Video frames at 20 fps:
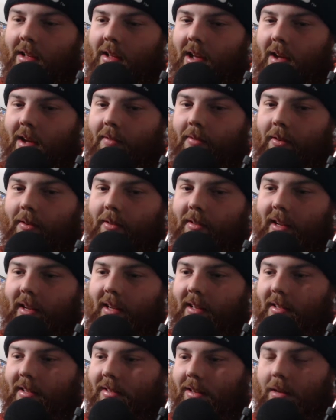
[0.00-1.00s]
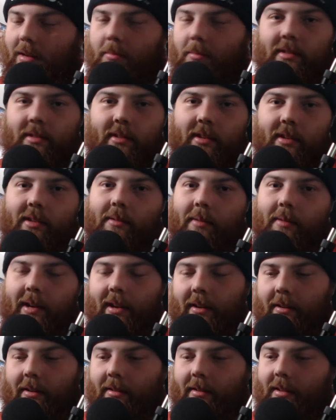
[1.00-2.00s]
effort. Like, the zombies looked
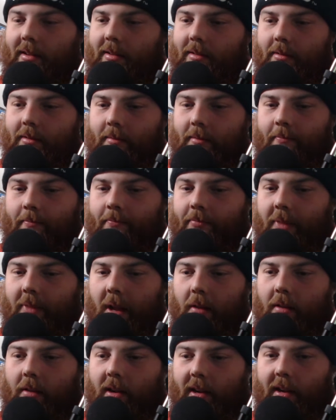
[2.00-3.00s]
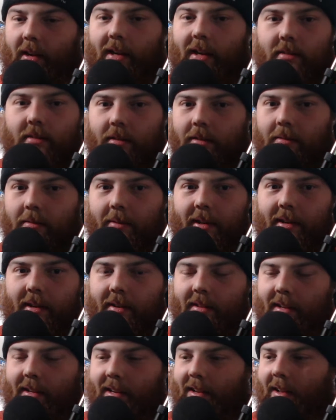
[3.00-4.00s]
real. The, you know, the guts looked real.
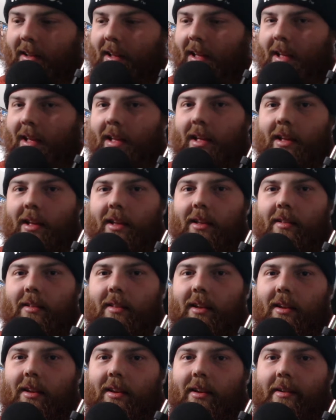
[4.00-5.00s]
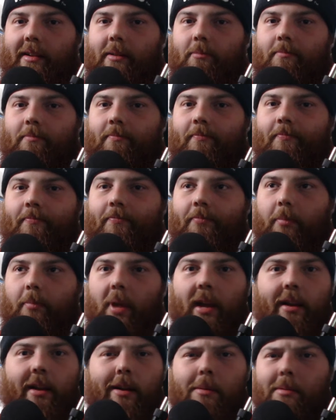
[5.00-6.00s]
Like, the
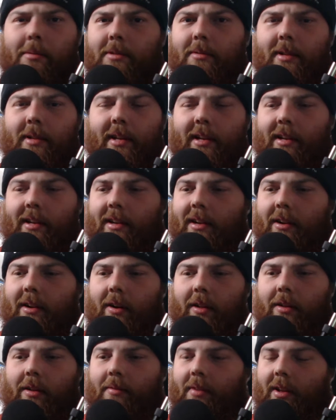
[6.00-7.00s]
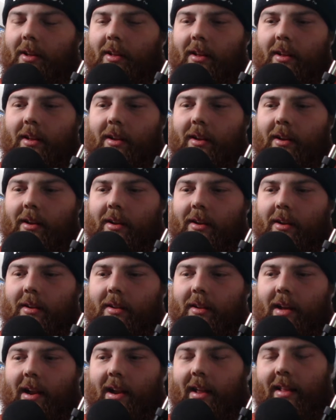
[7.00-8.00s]
makeup was really good, all of it.
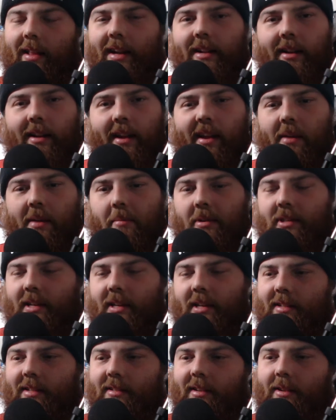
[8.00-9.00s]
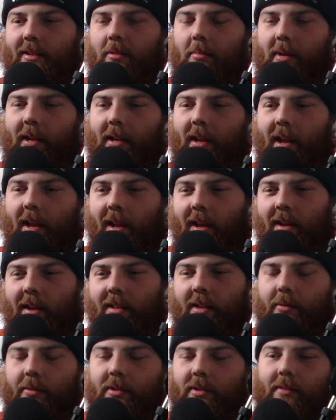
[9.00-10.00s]
And I like the camera shots too, but
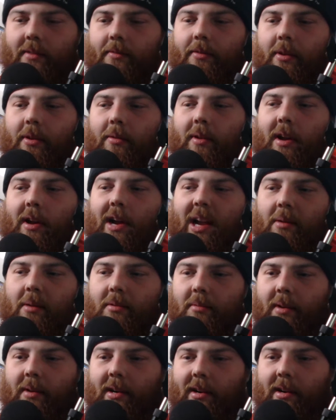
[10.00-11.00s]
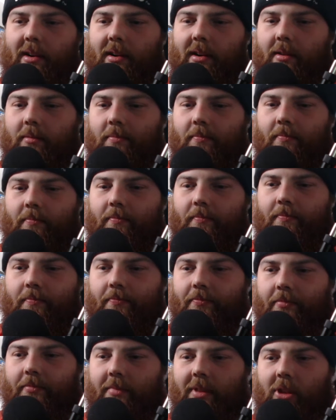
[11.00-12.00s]
there was a few times where
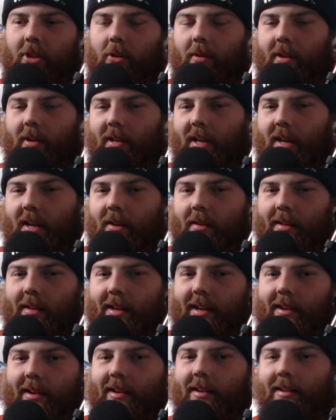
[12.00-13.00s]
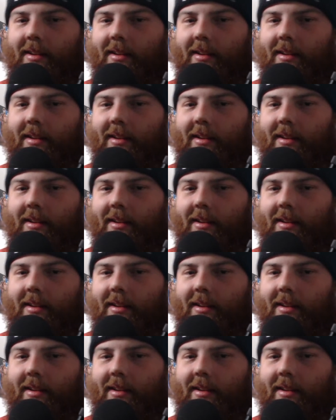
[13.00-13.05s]
you can tell, like,